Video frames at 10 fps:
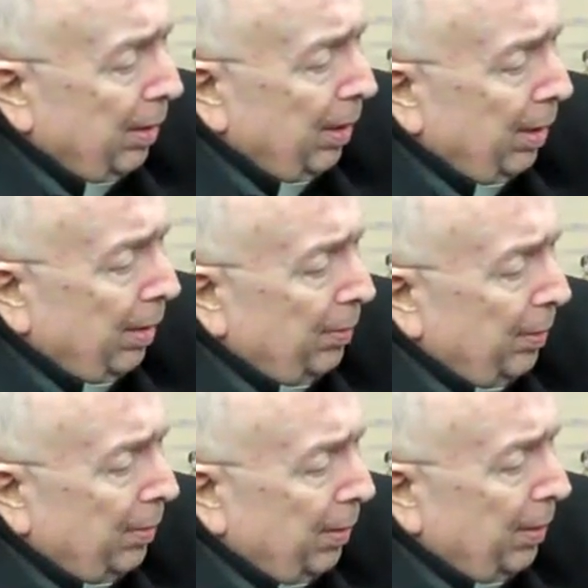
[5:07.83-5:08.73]

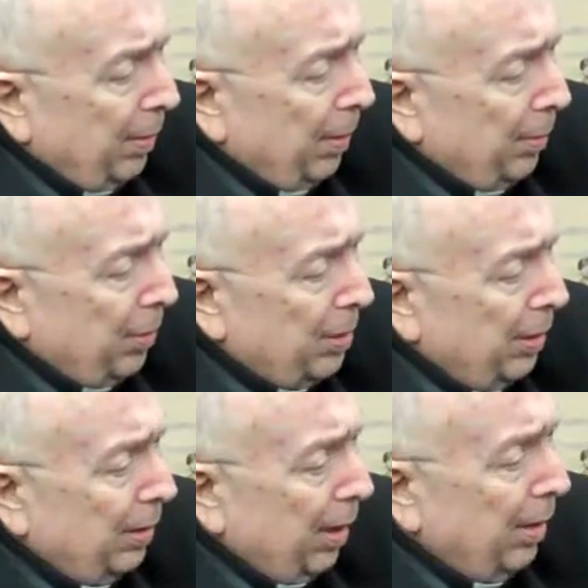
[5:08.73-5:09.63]
I'm just
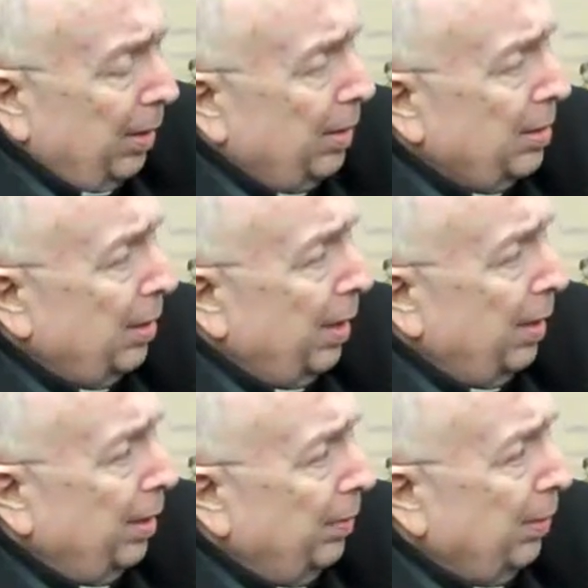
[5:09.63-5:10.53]
entirely a
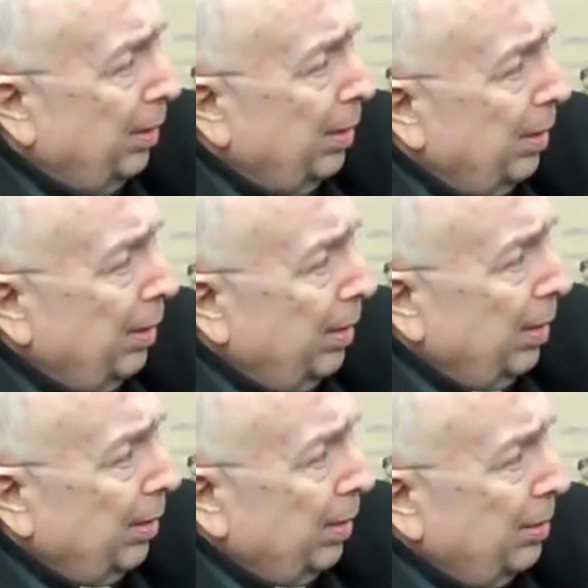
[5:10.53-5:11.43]
slave, but
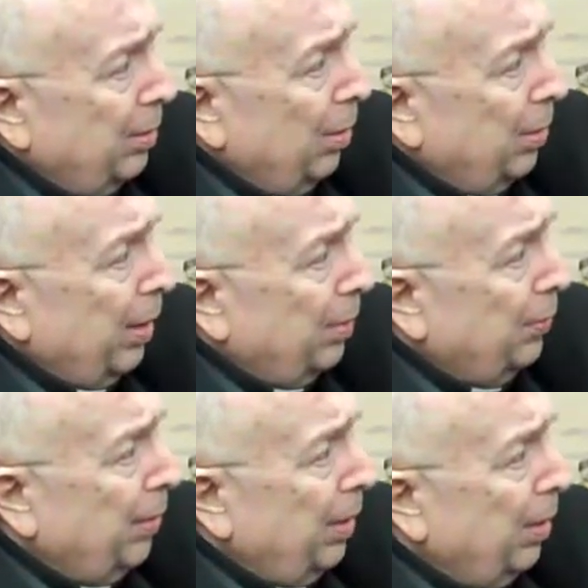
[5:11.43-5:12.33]
there's no real
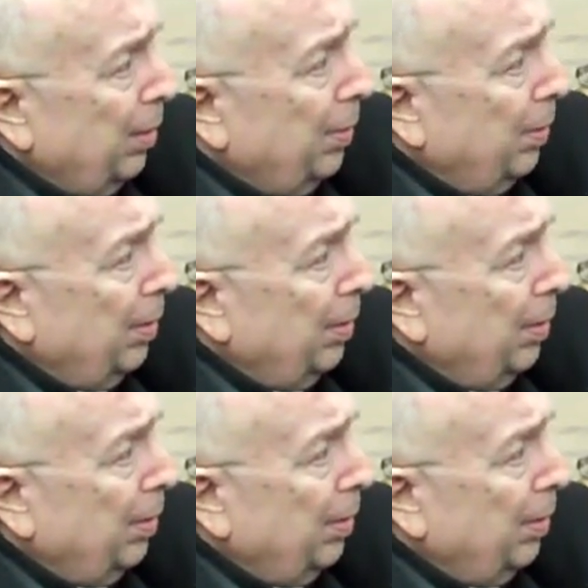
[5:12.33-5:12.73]
freedom.